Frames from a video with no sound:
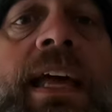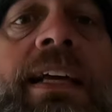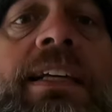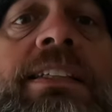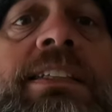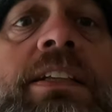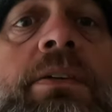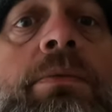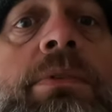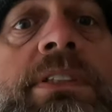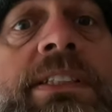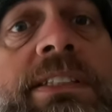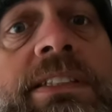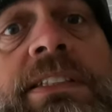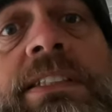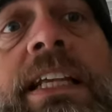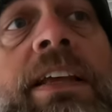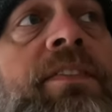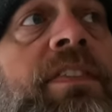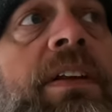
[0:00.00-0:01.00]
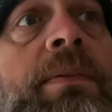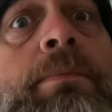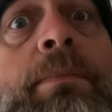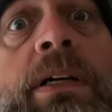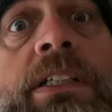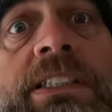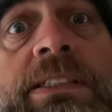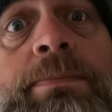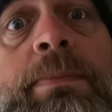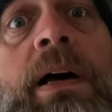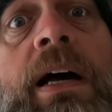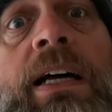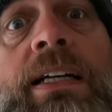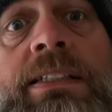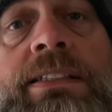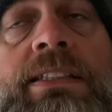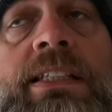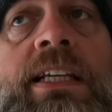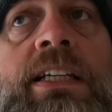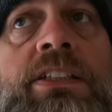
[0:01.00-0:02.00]
tax that was 7 months
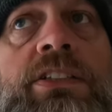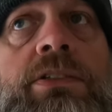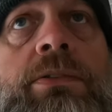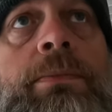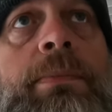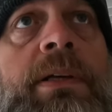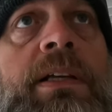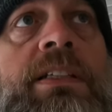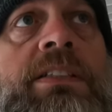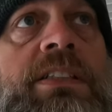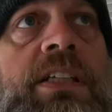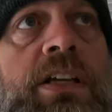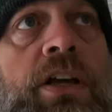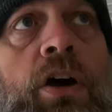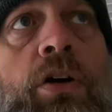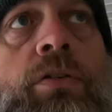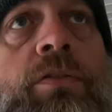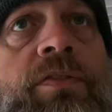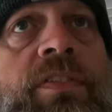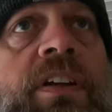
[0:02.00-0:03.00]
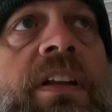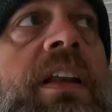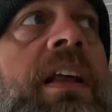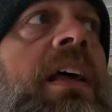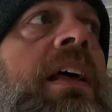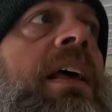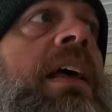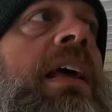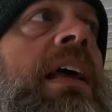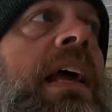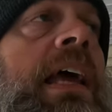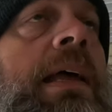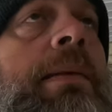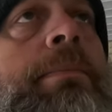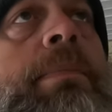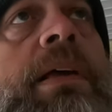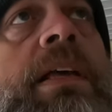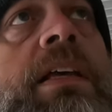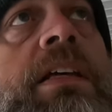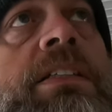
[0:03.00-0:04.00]
behind schedule because of COVID
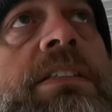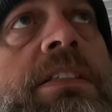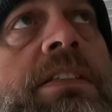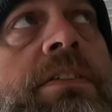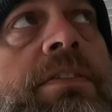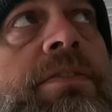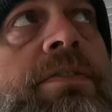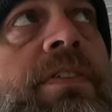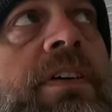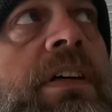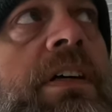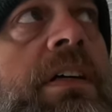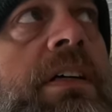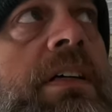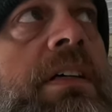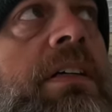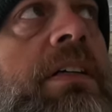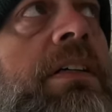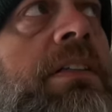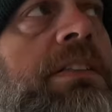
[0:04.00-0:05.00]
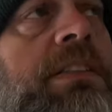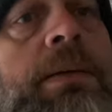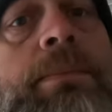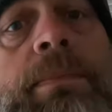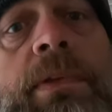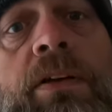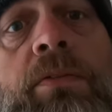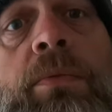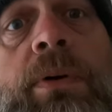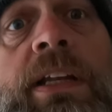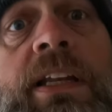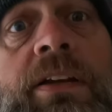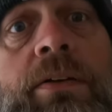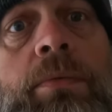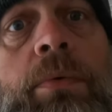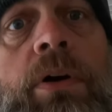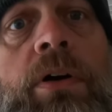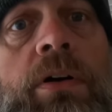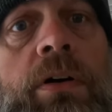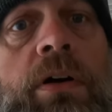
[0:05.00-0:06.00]
and because of something that we
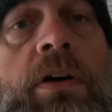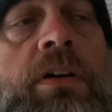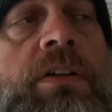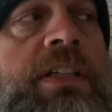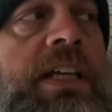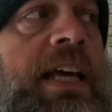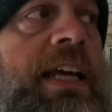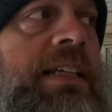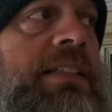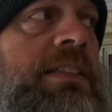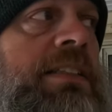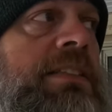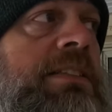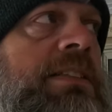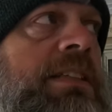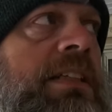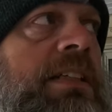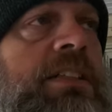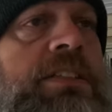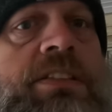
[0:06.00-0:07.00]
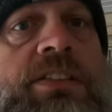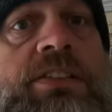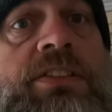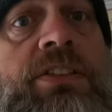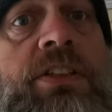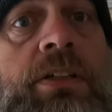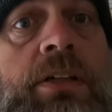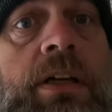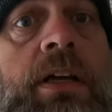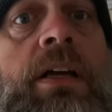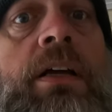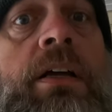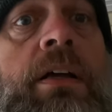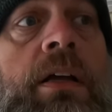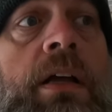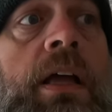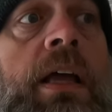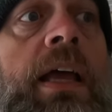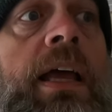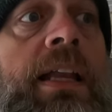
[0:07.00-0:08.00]
did wrong on our taxes, and it just took
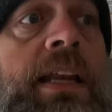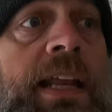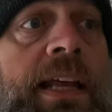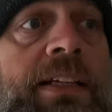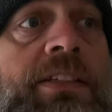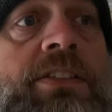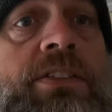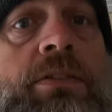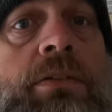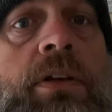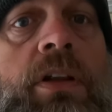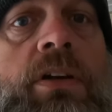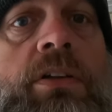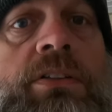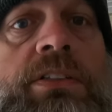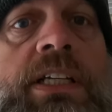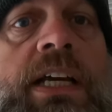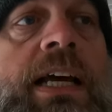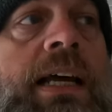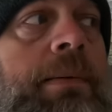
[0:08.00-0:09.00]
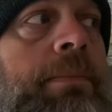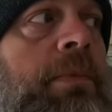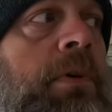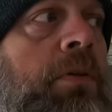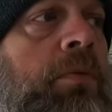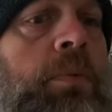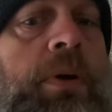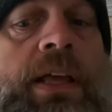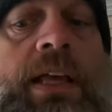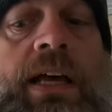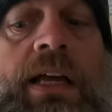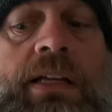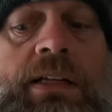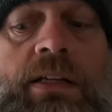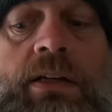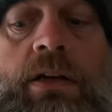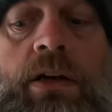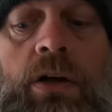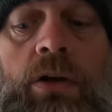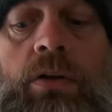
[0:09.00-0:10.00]
an extra long time. We
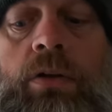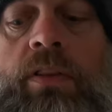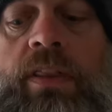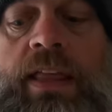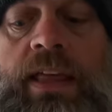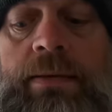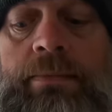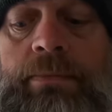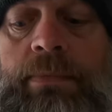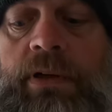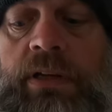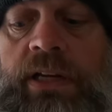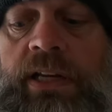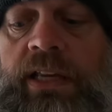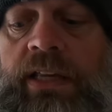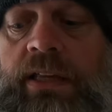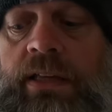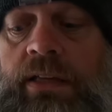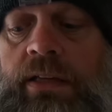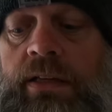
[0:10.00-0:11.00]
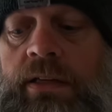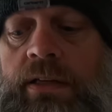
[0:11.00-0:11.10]
got all that money